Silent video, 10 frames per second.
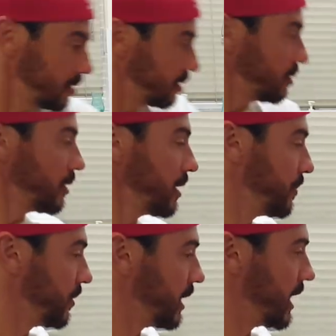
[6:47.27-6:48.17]
So we're going to
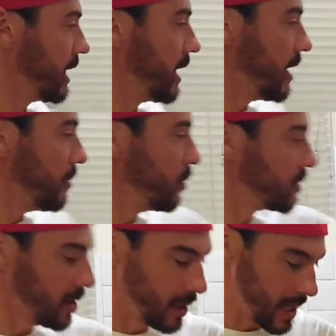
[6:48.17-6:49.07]
put that in there. I'm
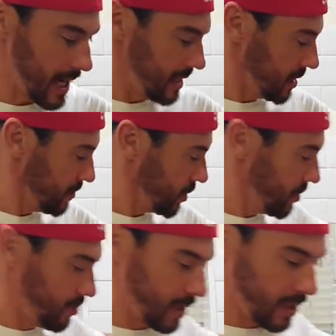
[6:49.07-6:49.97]
also going to add some
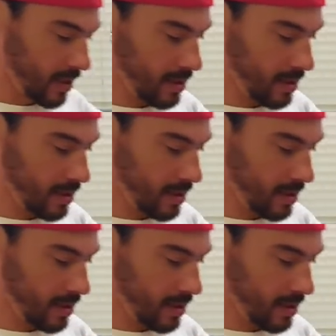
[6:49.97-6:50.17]
turmeric.